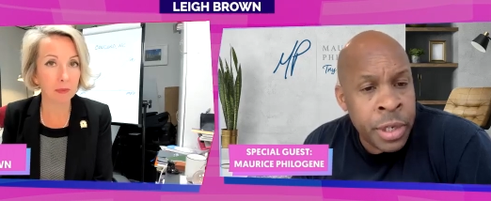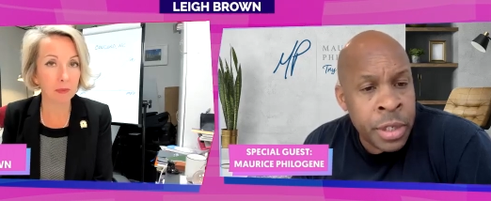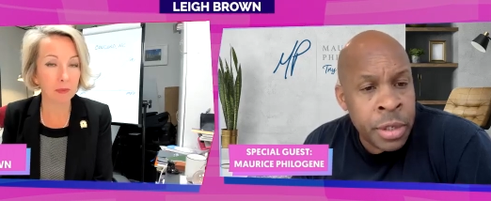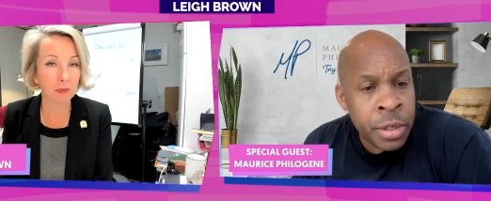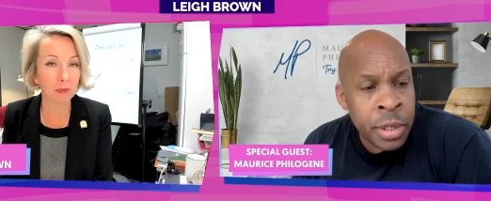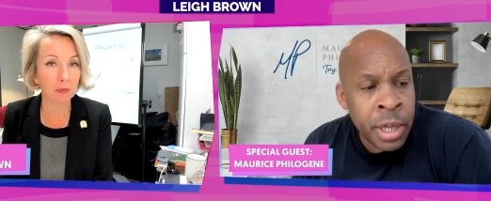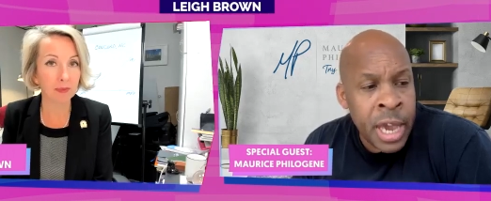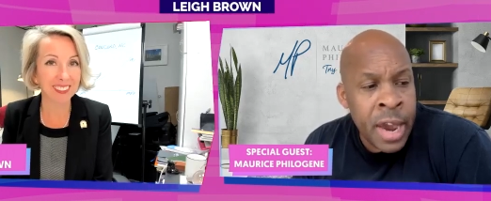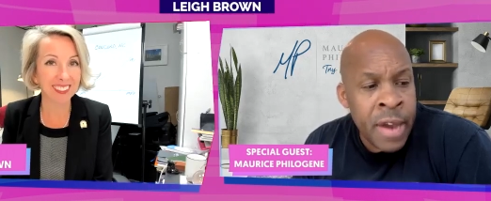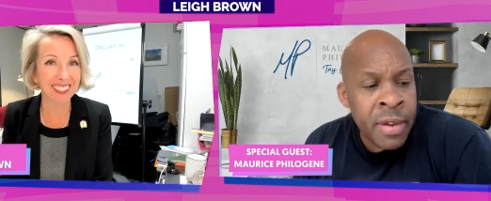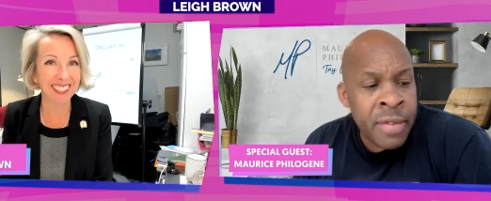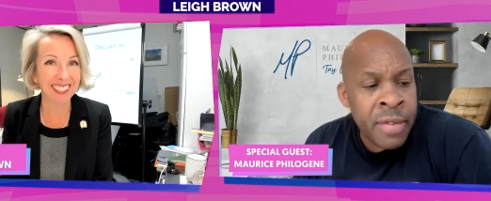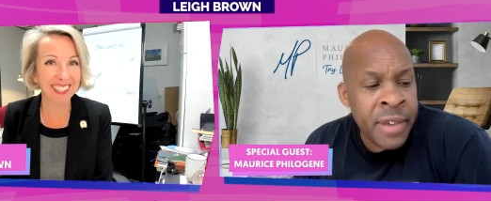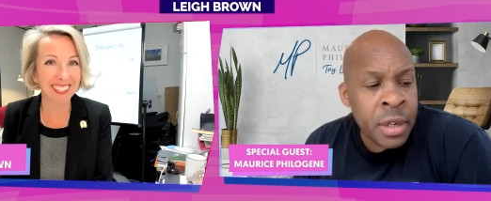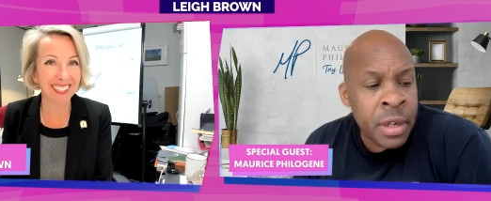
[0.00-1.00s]
Speaker 1: I took the
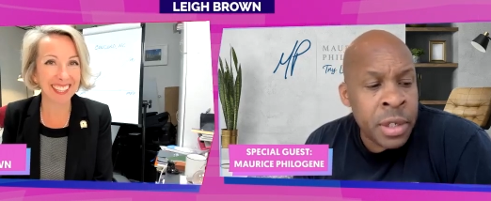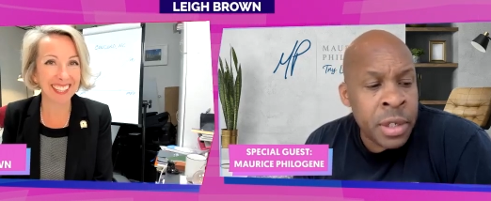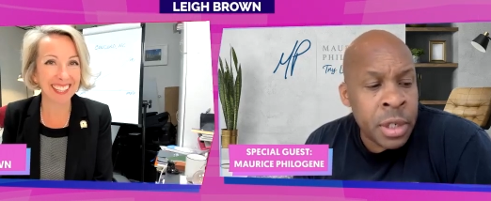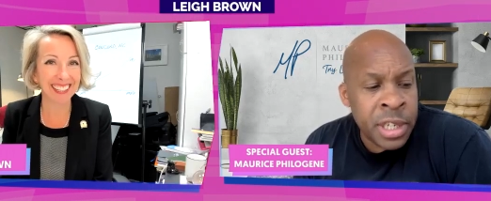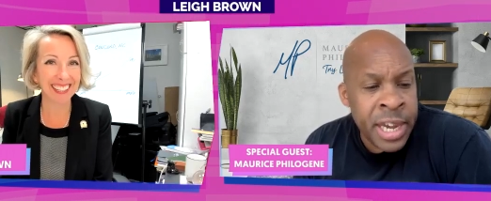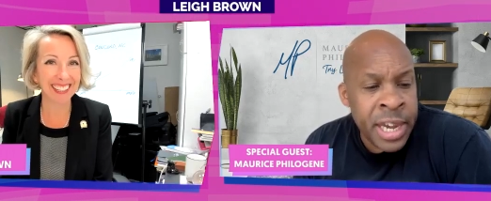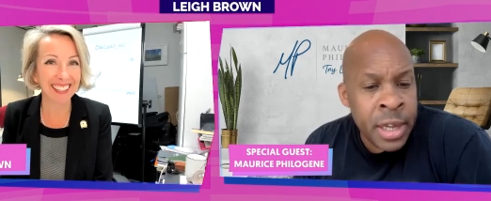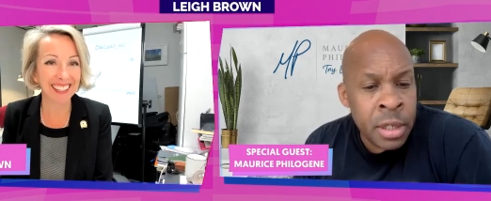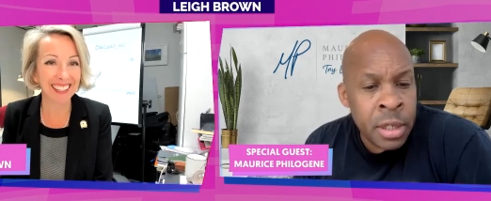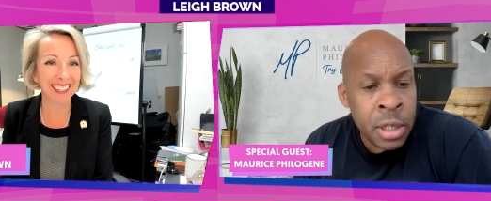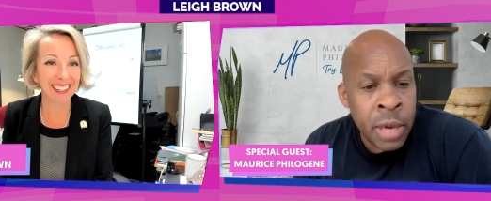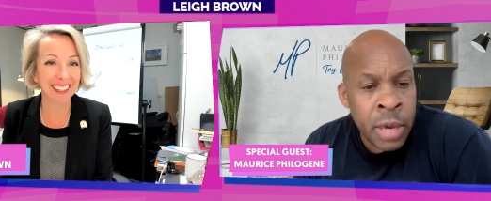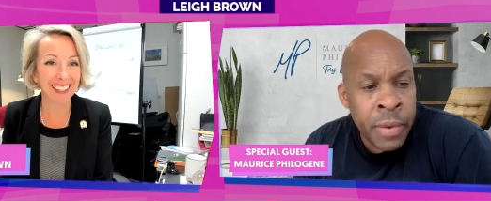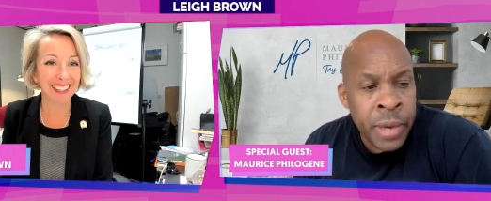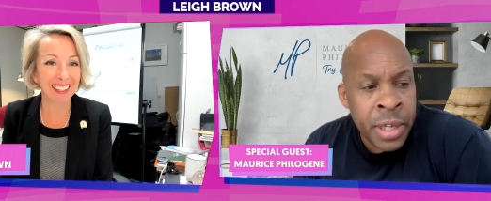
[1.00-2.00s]
Gary Vaynerchuk challenge, and
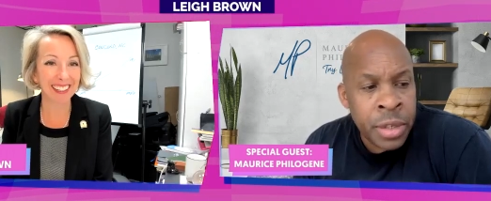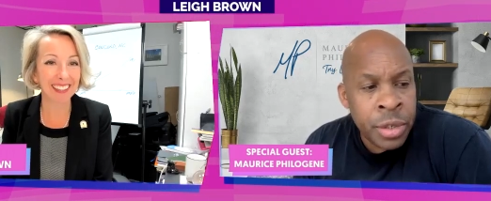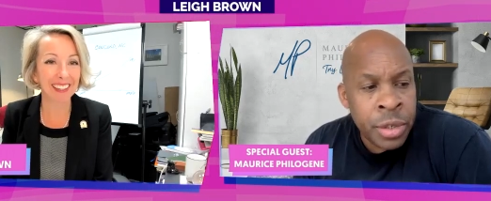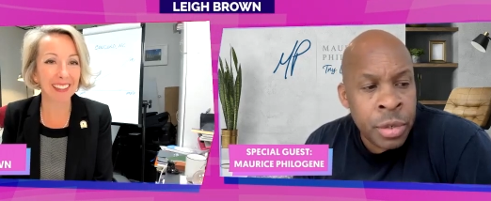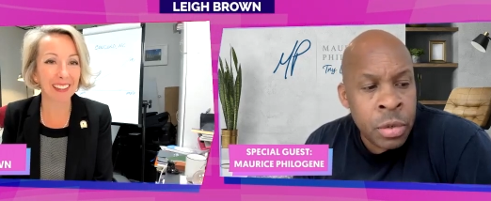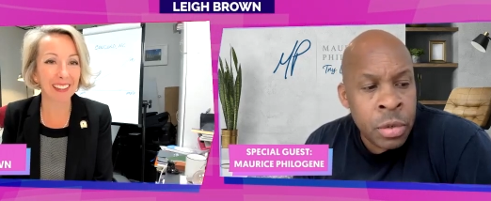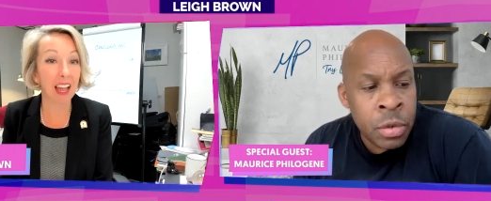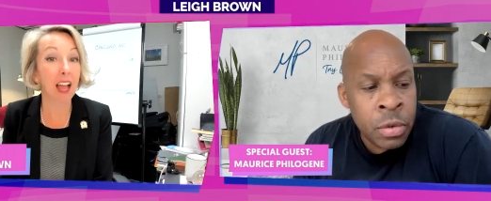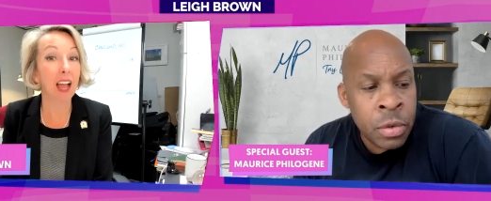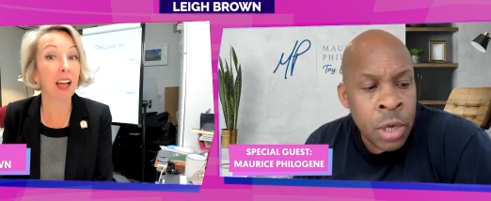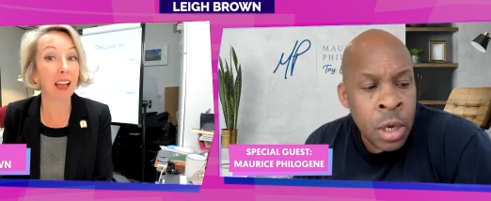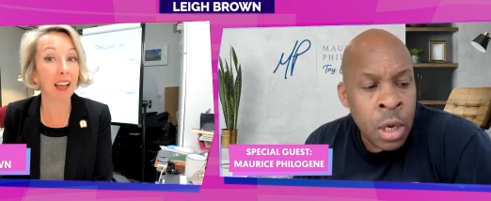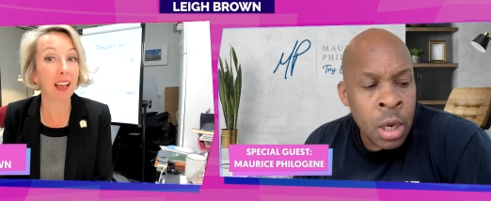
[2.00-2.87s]
I went to,